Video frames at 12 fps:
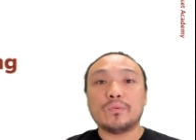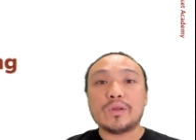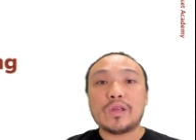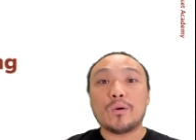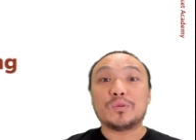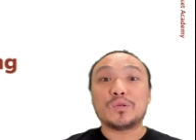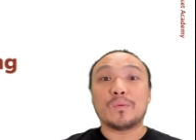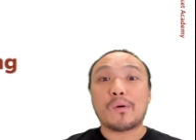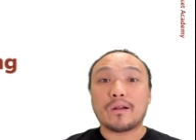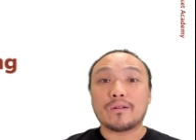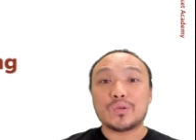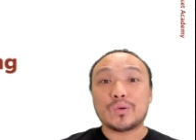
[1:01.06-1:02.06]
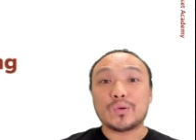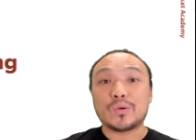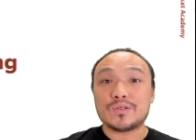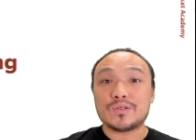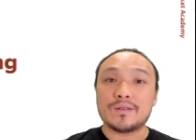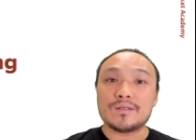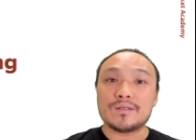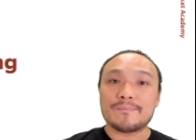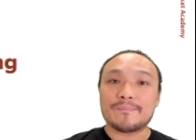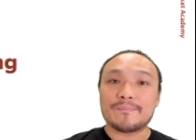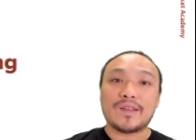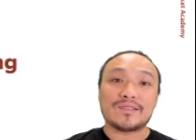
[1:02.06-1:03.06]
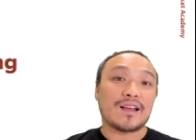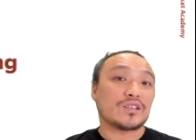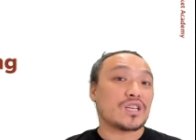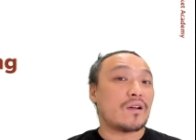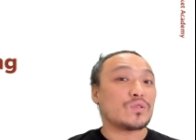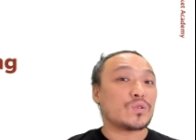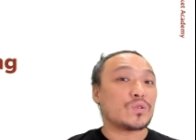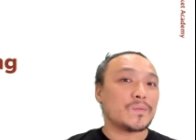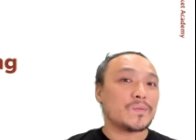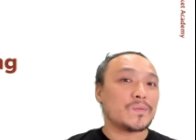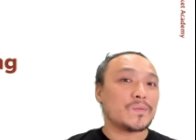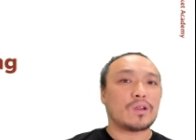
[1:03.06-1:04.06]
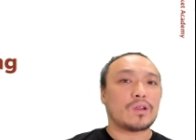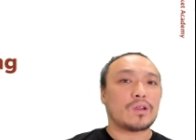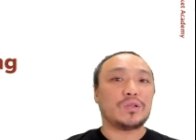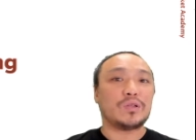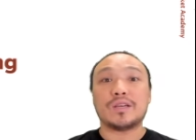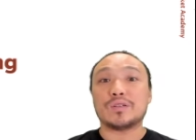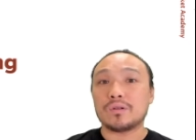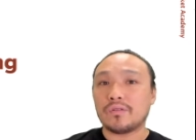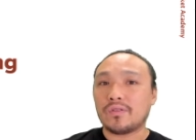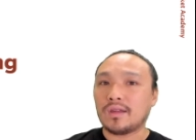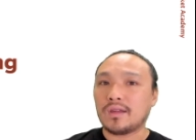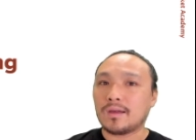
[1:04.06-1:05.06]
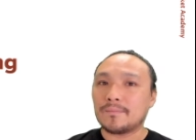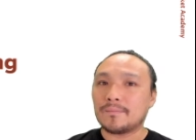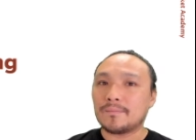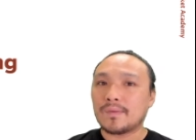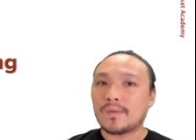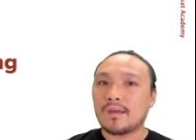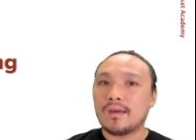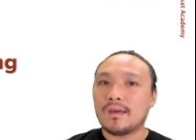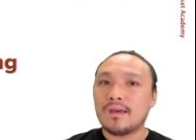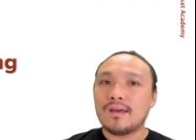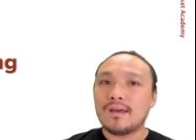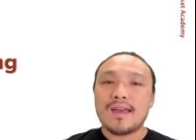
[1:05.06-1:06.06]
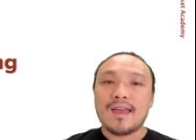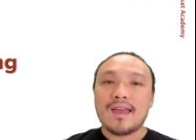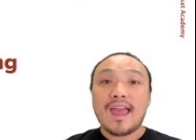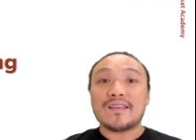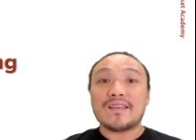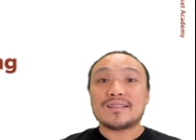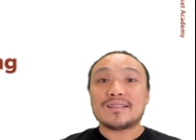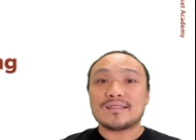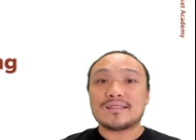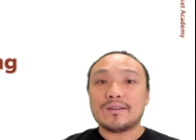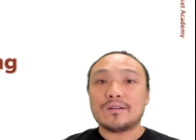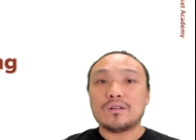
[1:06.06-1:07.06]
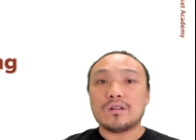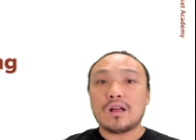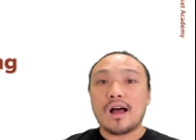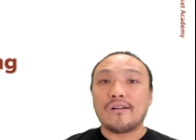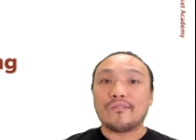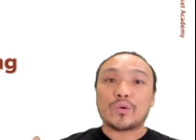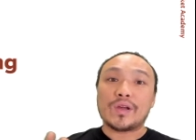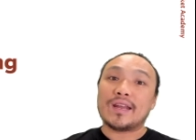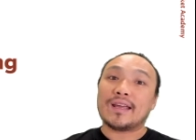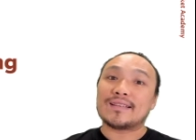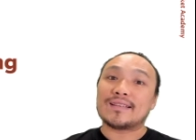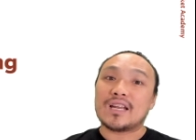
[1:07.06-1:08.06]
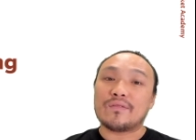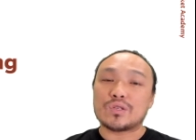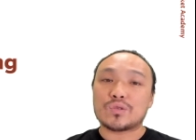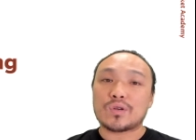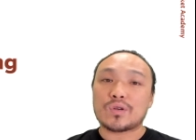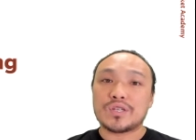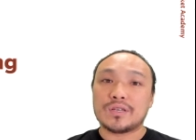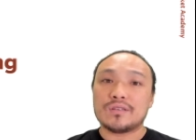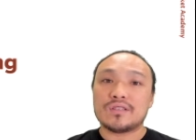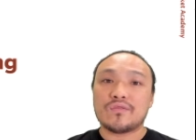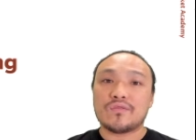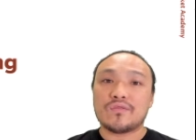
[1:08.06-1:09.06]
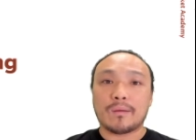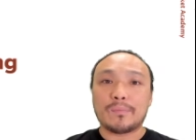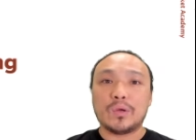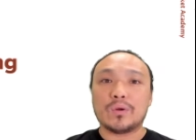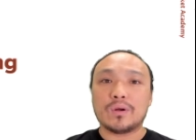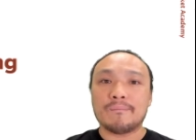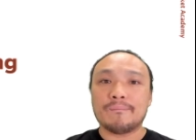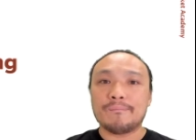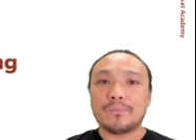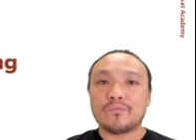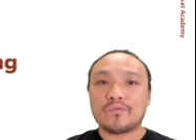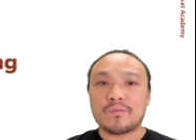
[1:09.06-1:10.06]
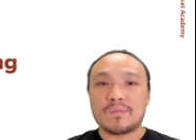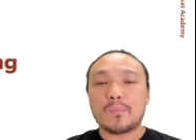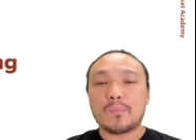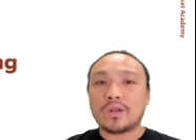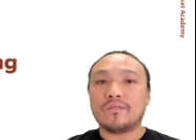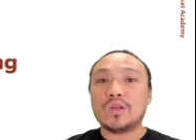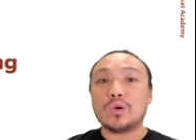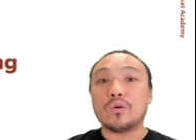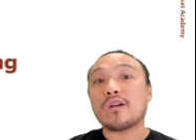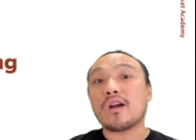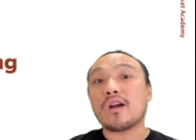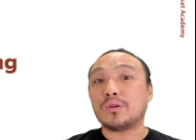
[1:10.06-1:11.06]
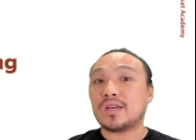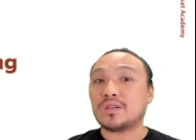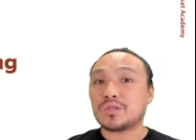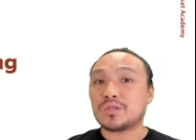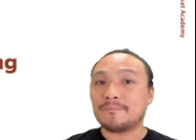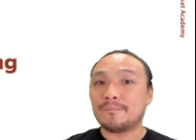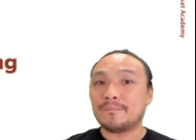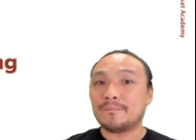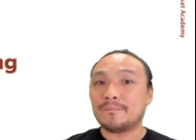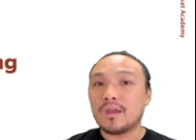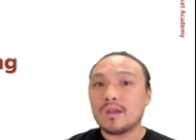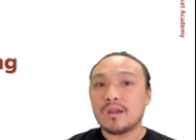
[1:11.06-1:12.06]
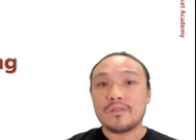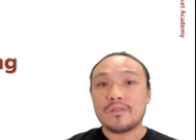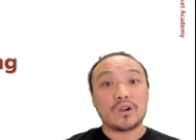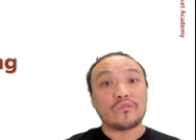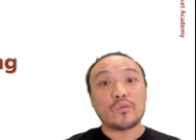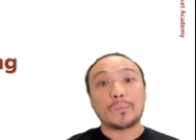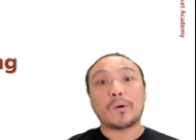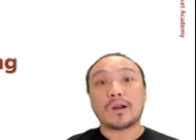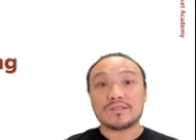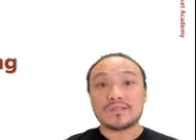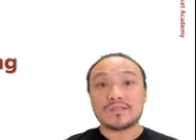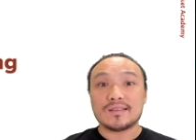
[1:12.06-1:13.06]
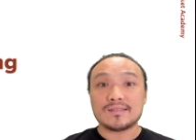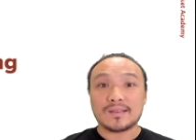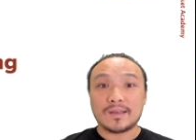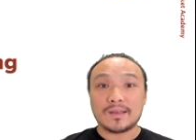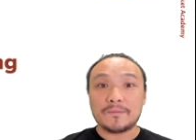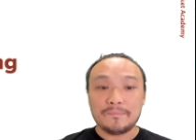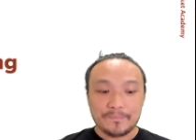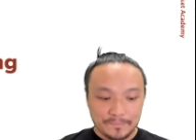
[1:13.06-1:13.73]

we hope to impart to our students is not JavaScript, but computational thinking. And this is the skill of creating a set of instructions for the computer from the point of view of computation. There are four parts to this skill.